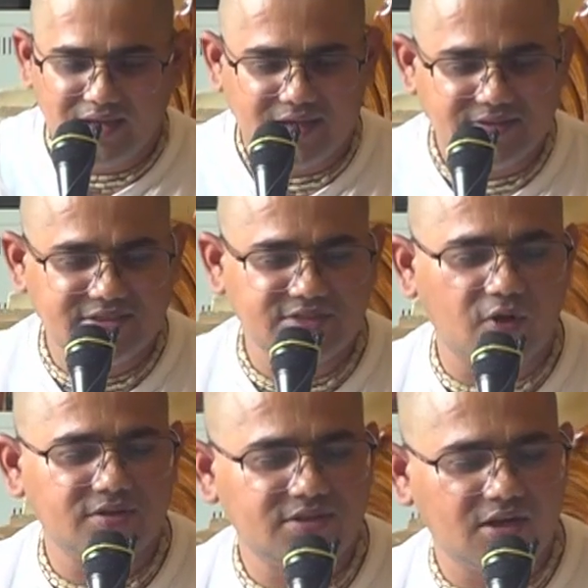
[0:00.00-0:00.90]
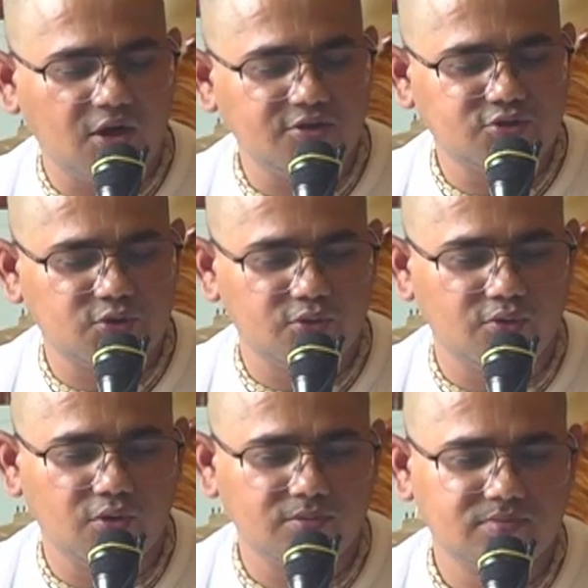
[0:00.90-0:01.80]
And this is what the Lord used to
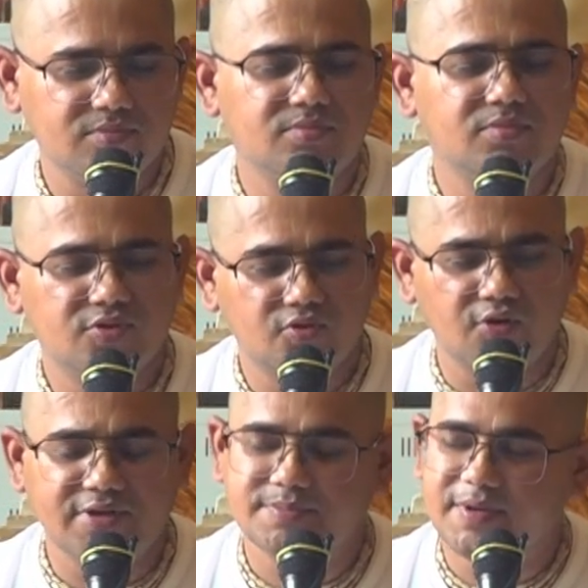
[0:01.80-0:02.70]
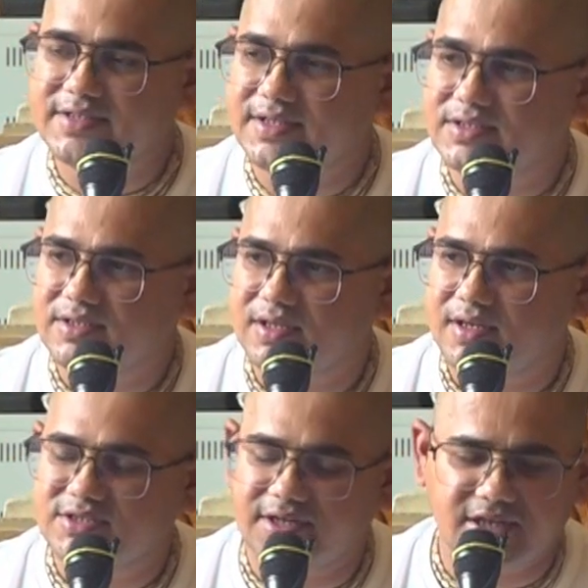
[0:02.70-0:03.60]
do throughout his presence
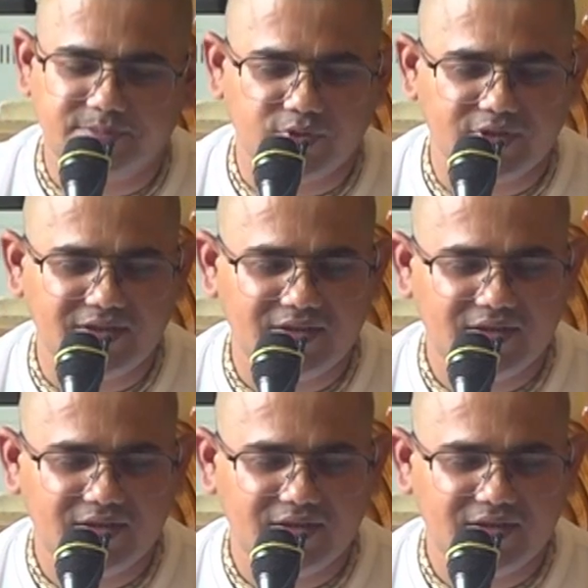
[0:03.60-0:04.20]
in Jagannath Puri,